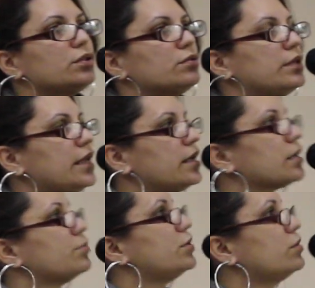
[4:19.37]

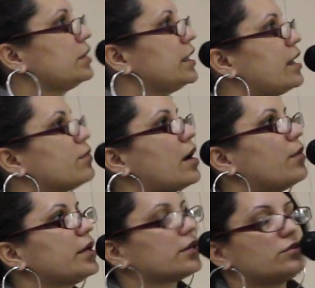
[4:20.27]
unique beauty and what
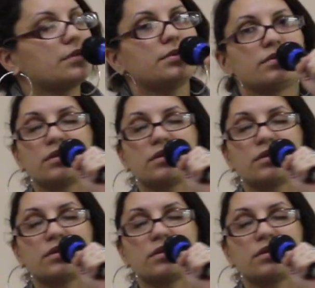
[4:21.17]
we contribute